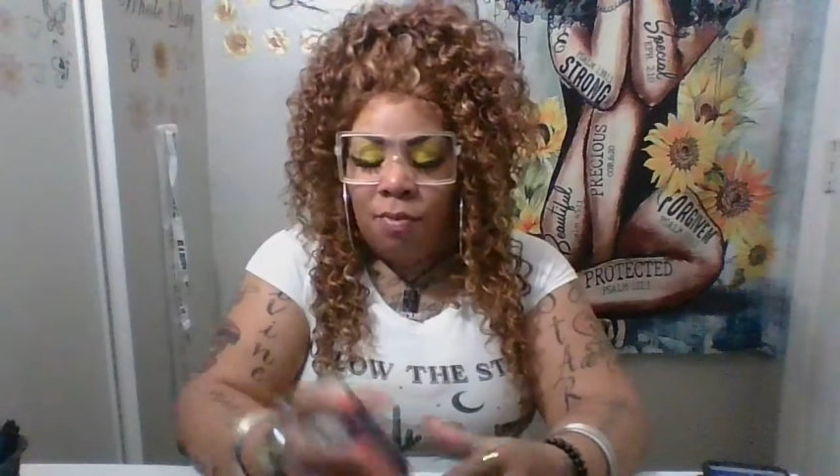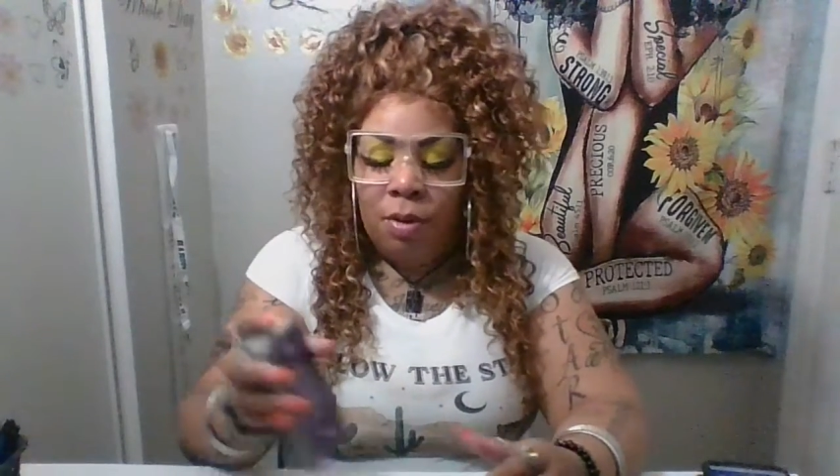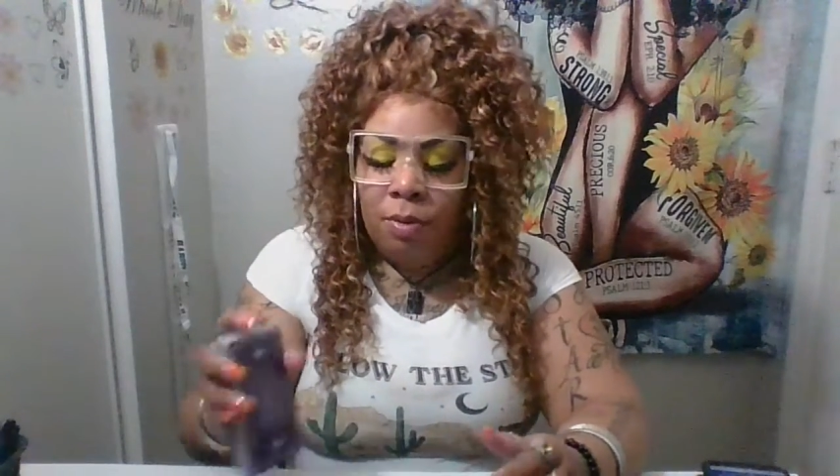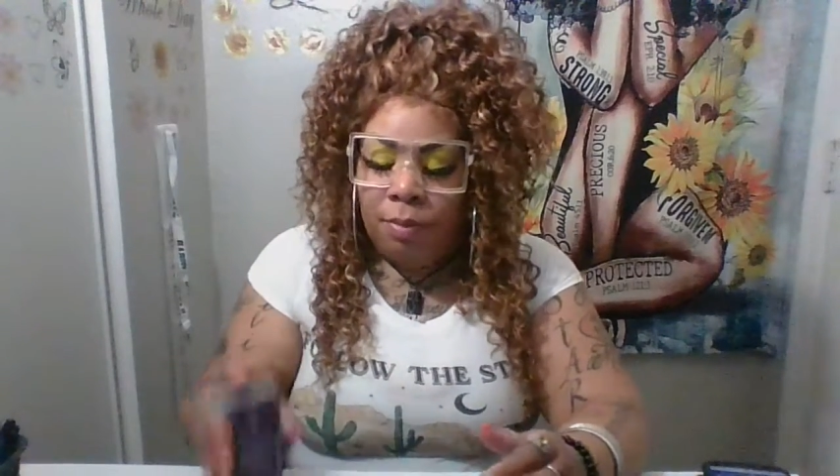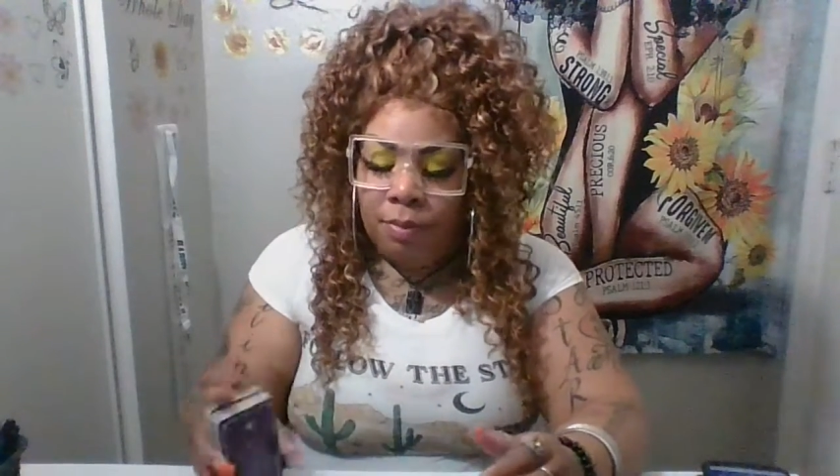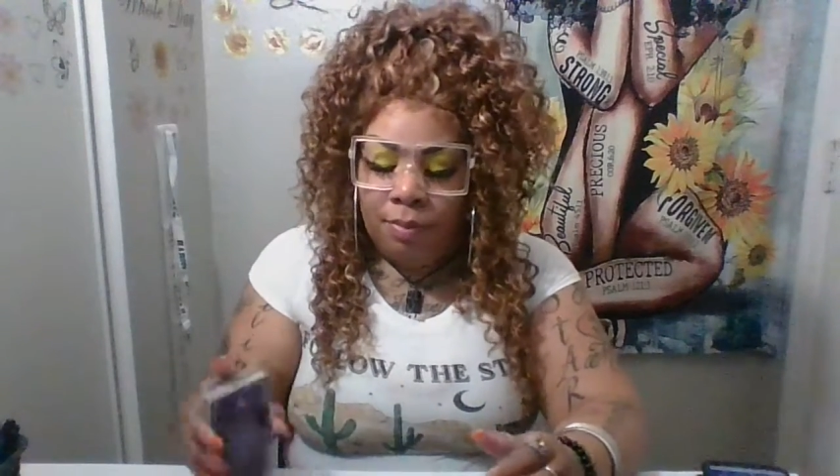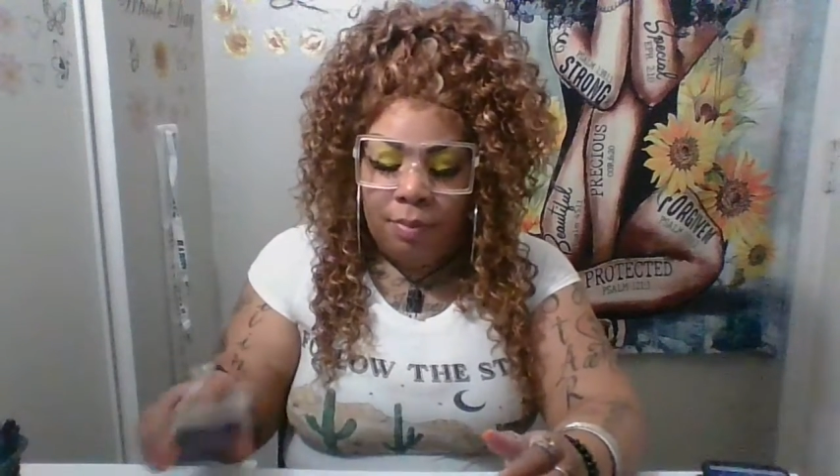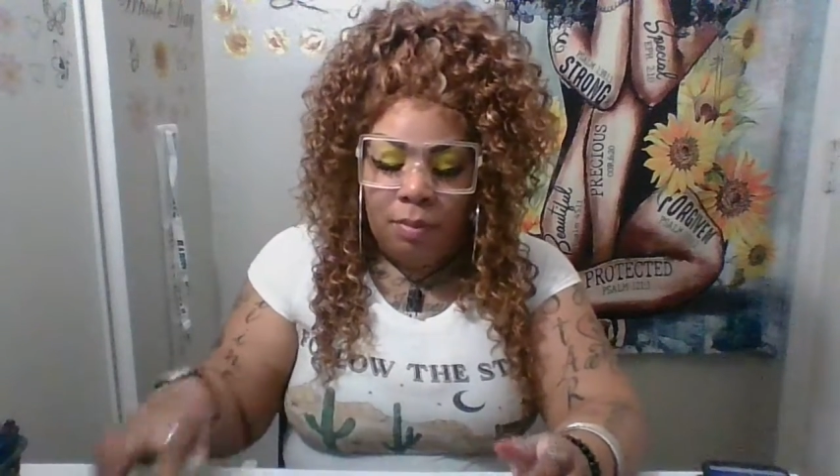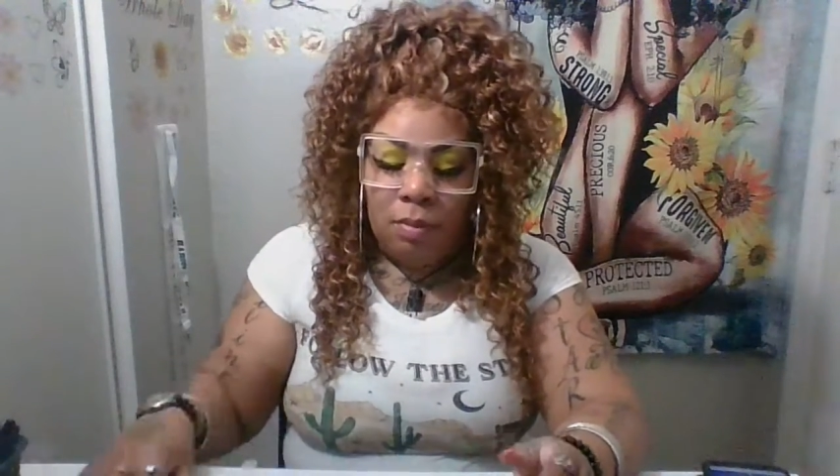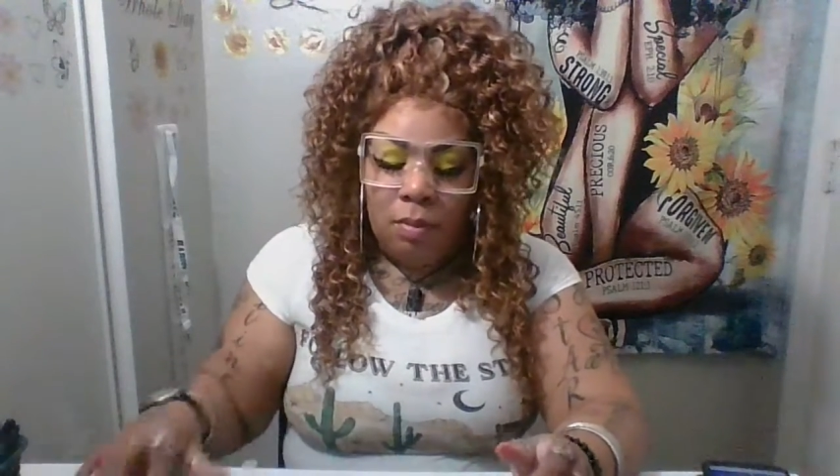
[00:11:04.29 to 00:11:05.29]
you.
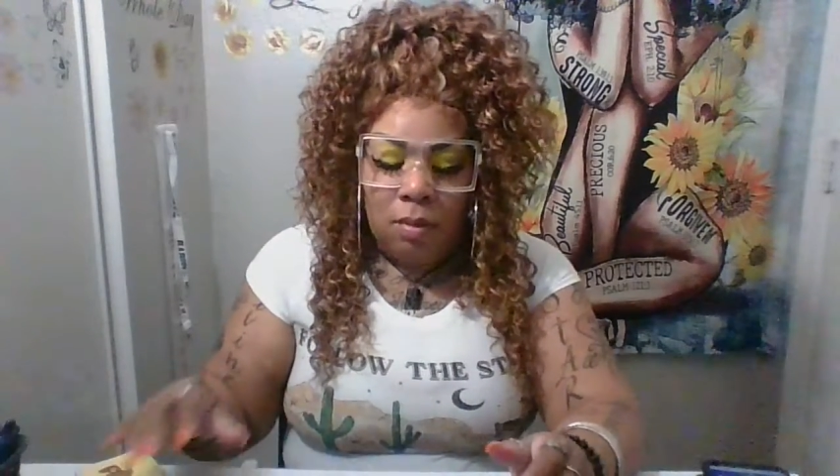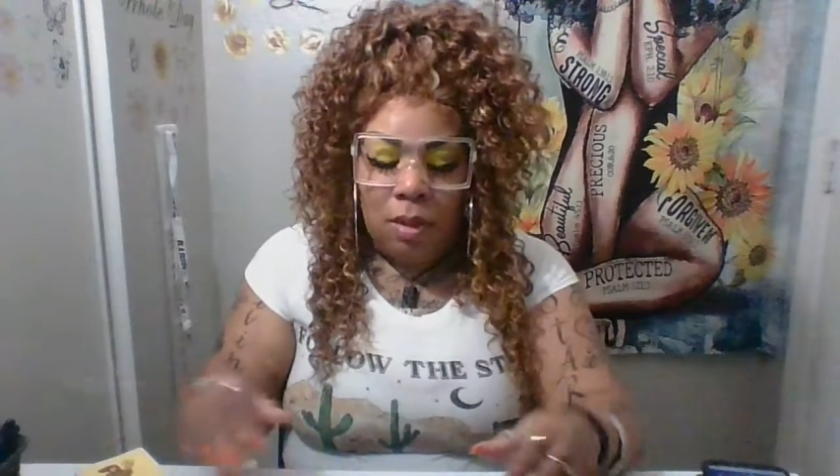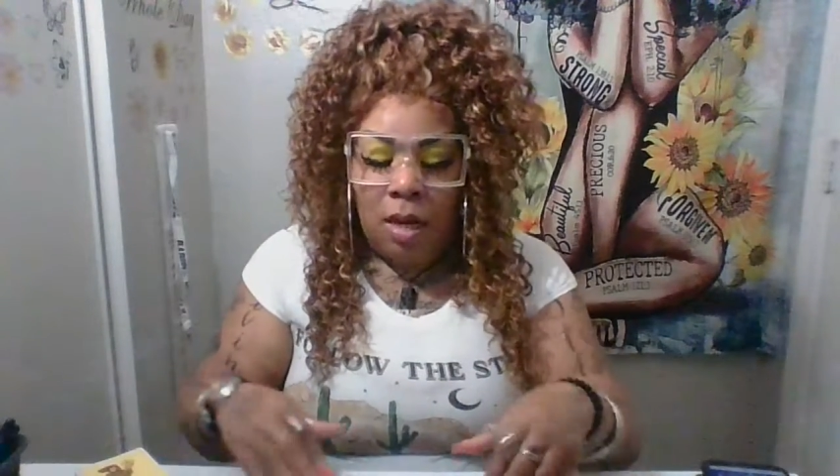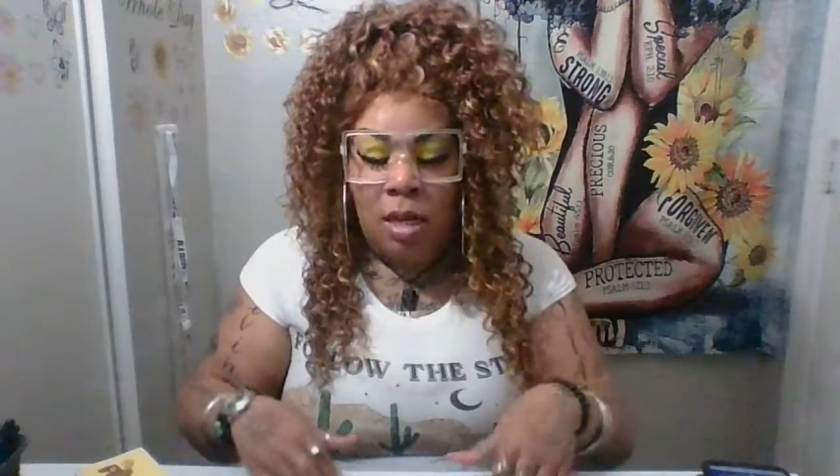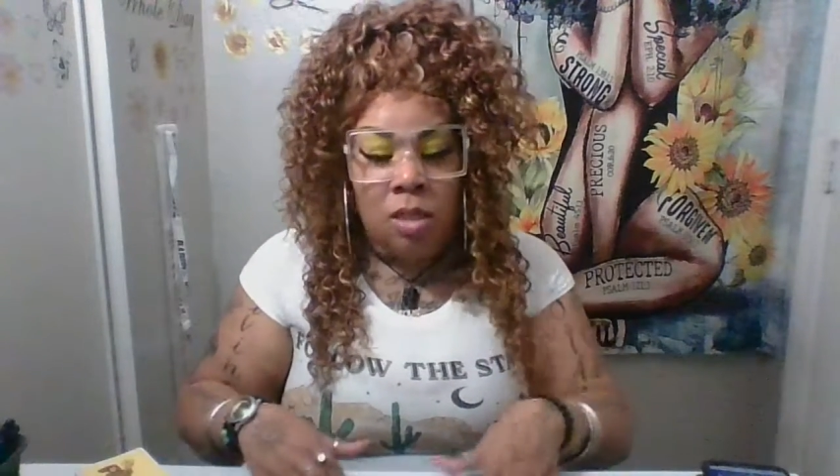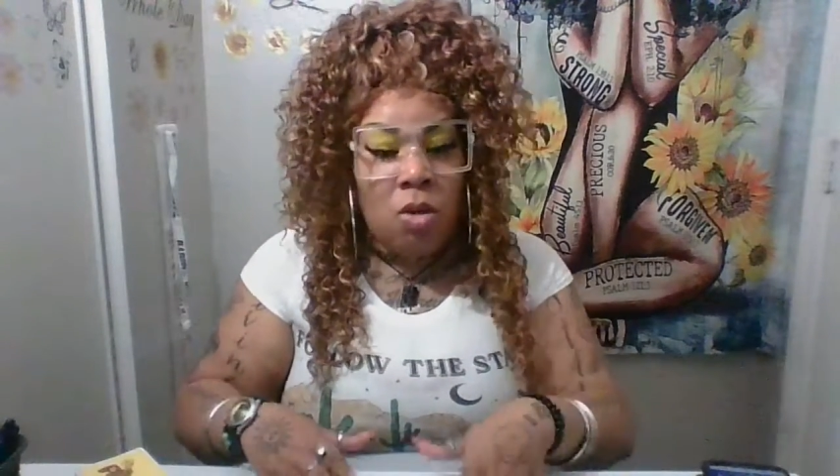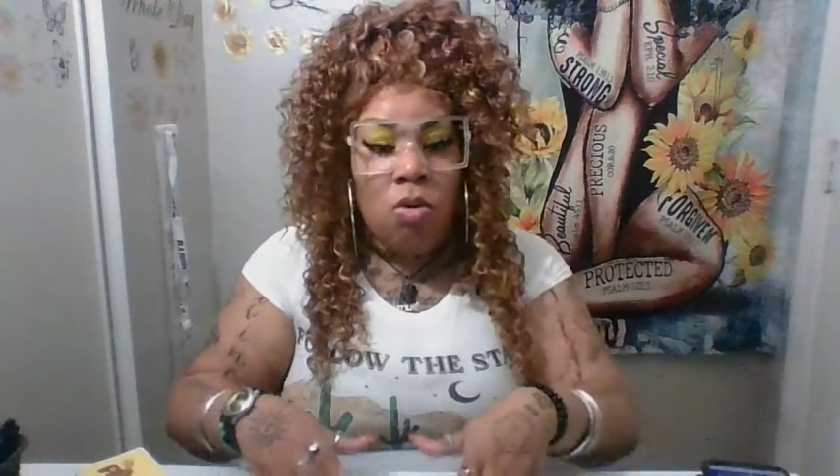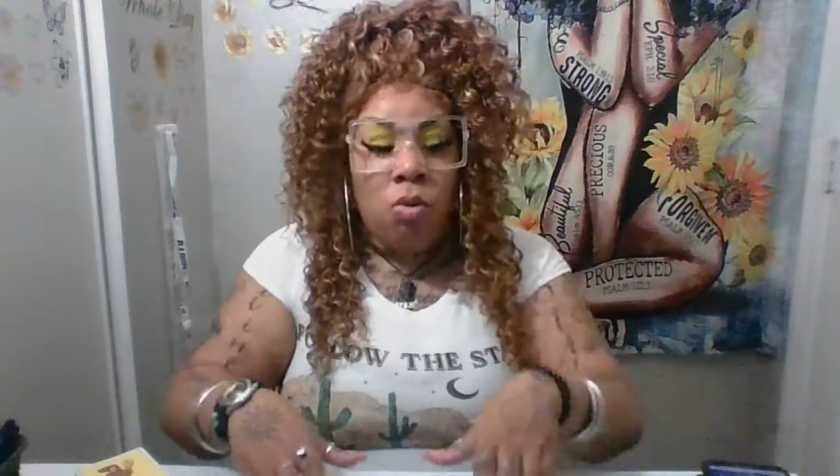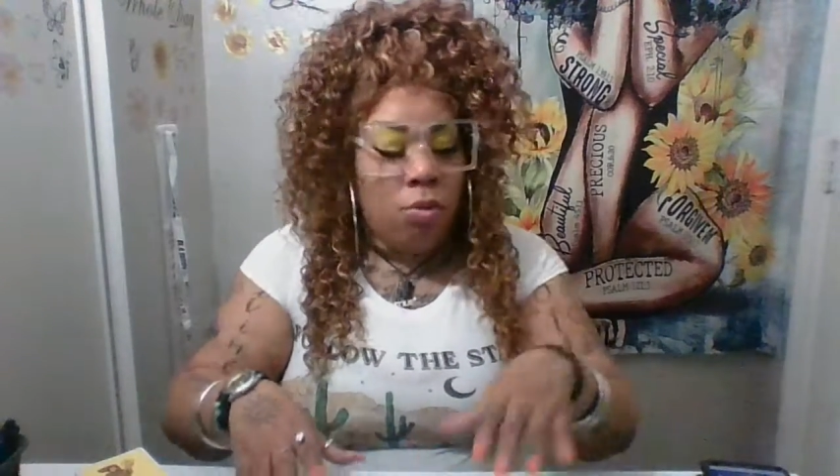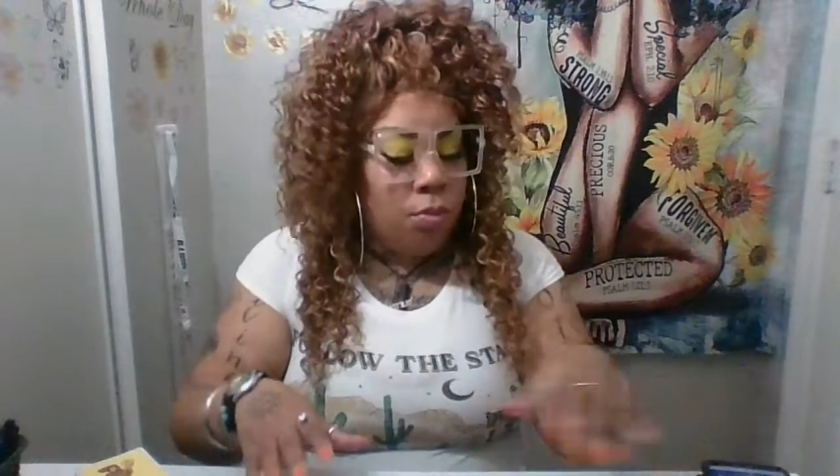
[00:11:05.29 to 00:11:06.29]
And it's
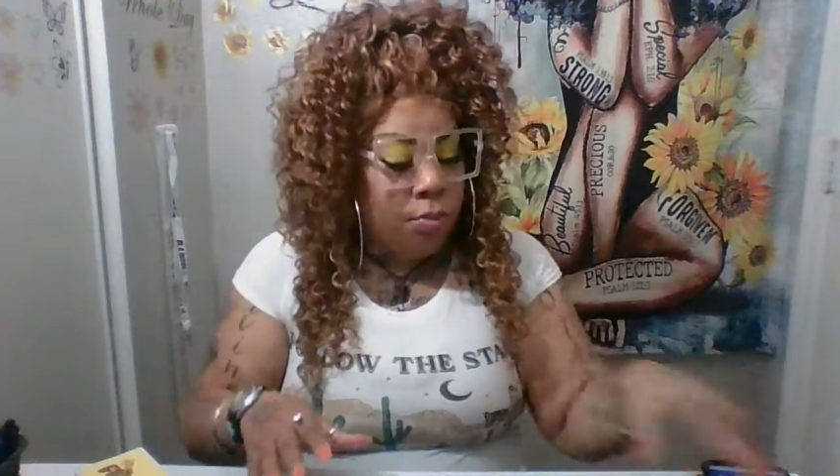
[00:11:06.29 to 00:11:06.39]
cool.